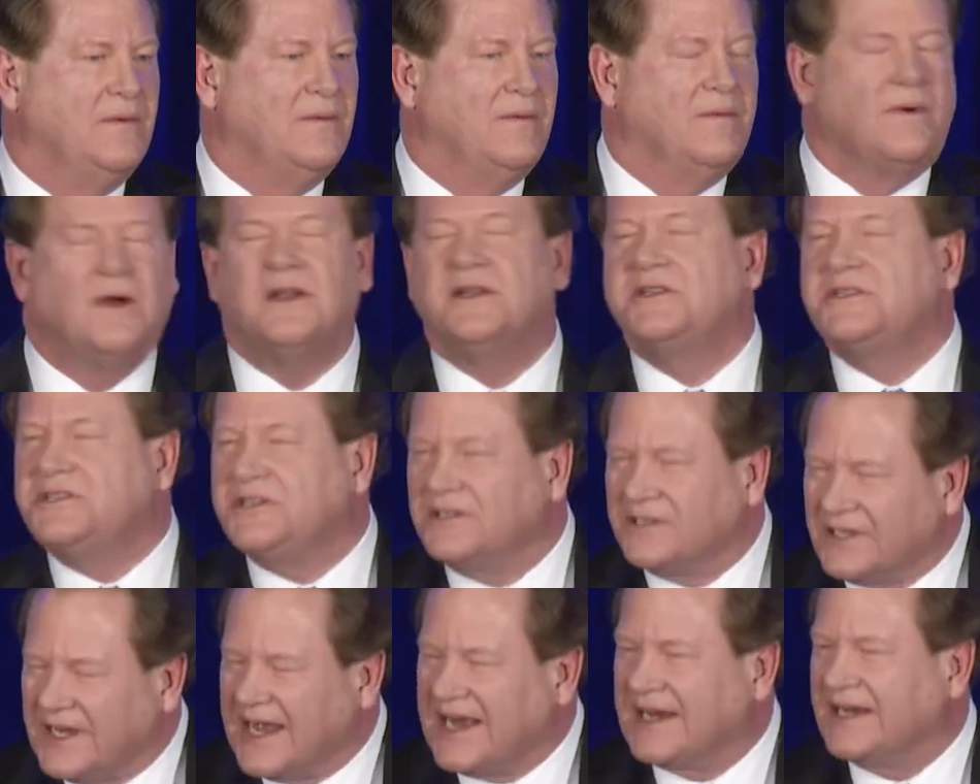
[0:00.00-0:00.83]
What is
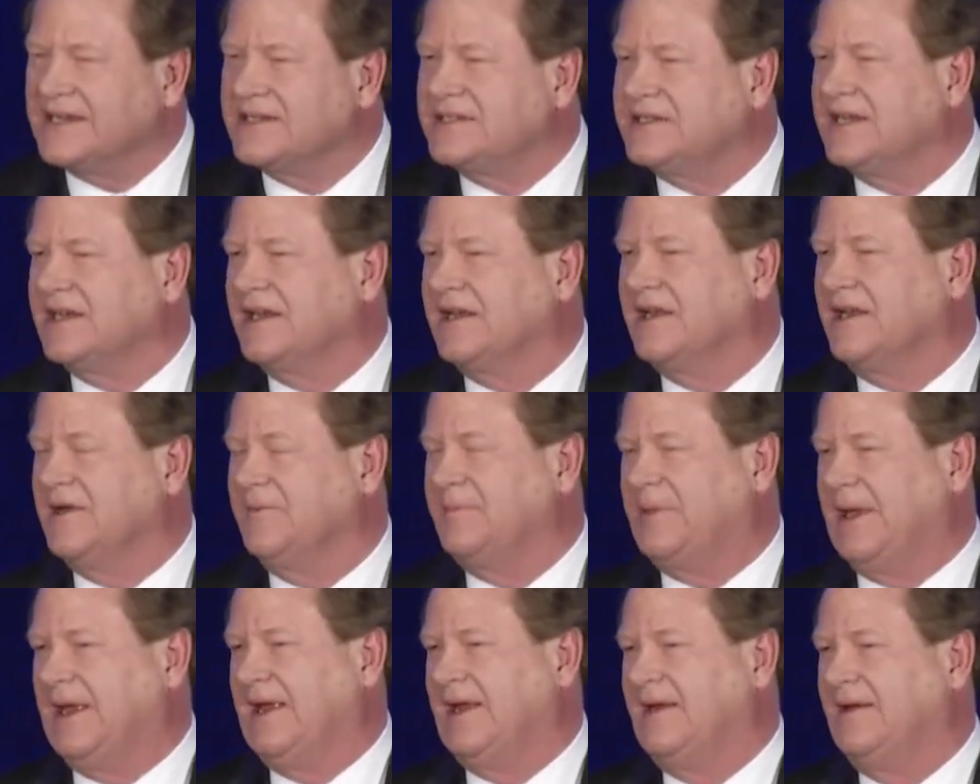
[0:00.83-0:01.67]
your legacy going to
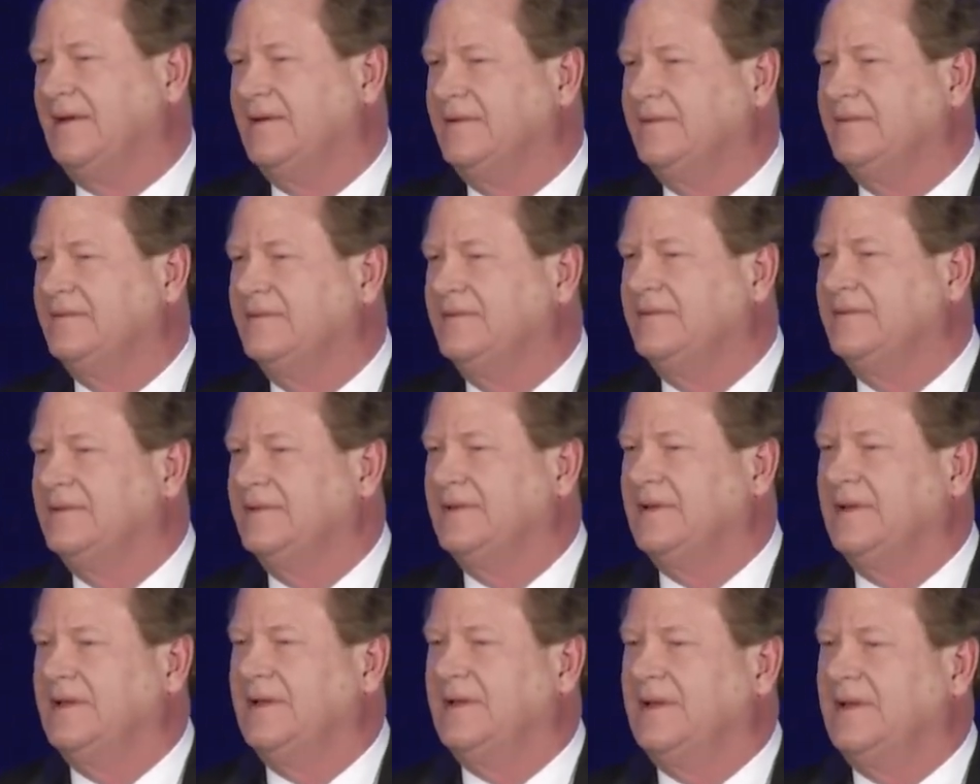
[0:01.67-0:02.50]
be?
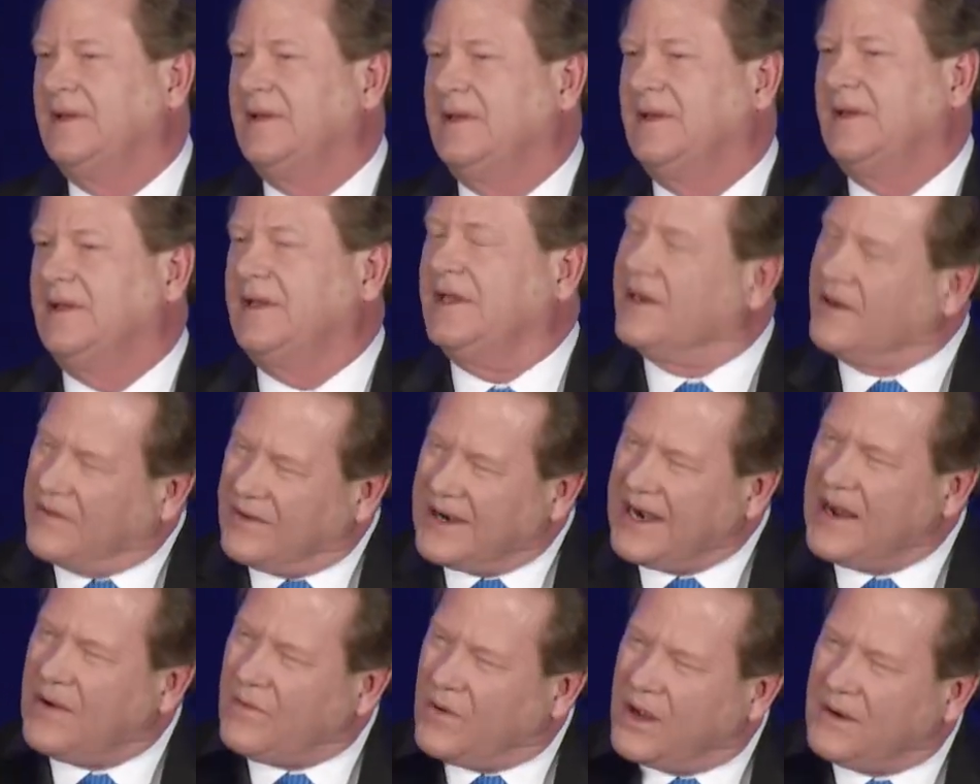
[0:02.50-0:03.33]
You know
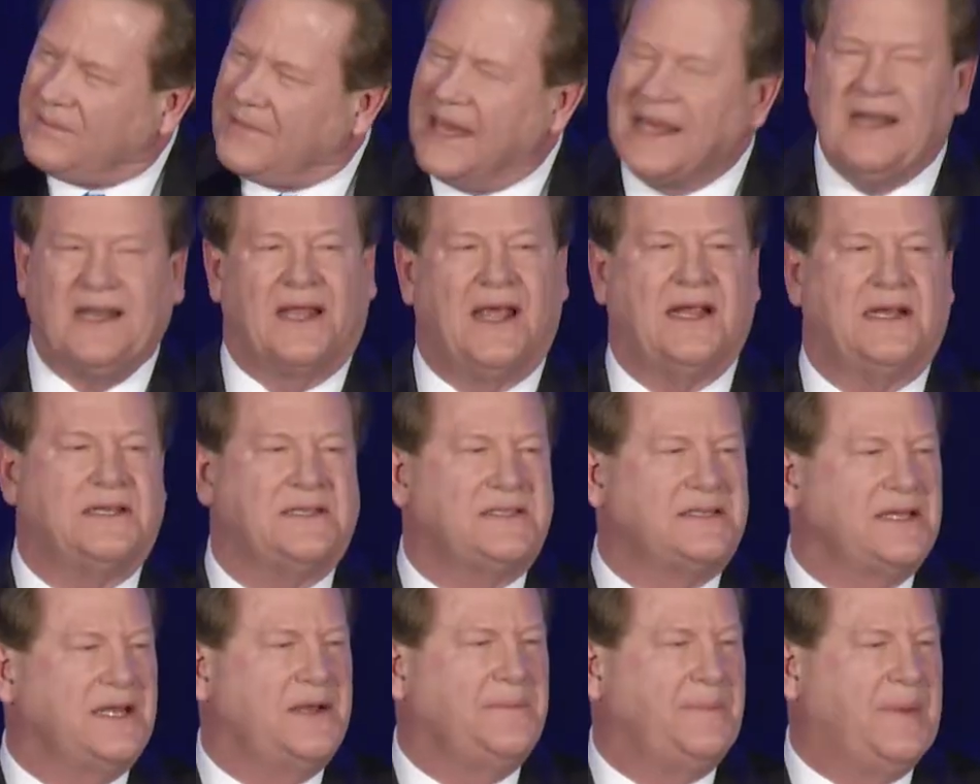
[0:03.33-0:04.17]
what I want my
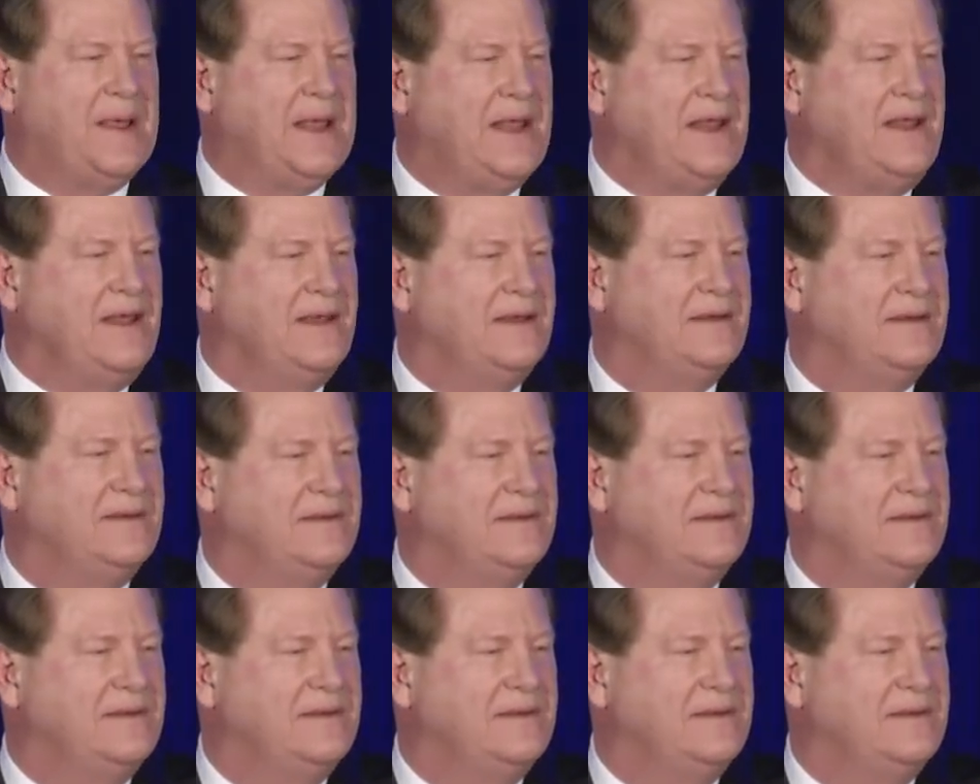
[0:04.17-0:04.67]
legacy to be?